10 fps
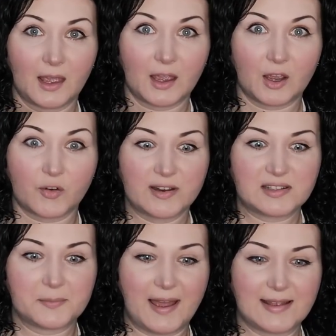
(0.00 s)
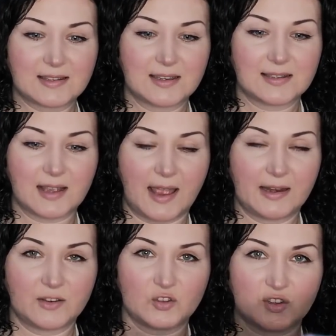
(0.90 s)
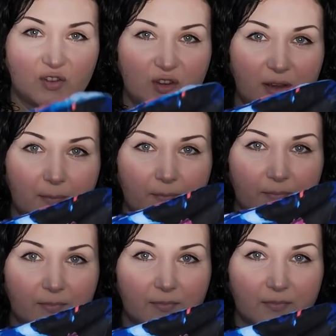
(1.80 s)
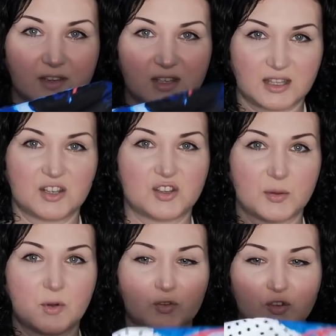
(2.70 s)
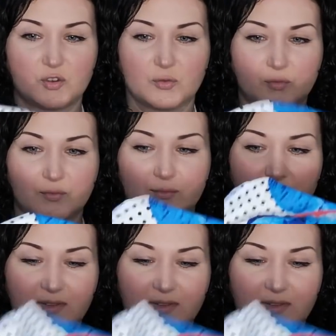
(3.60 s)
crazy pansies, and I just stitched them onto the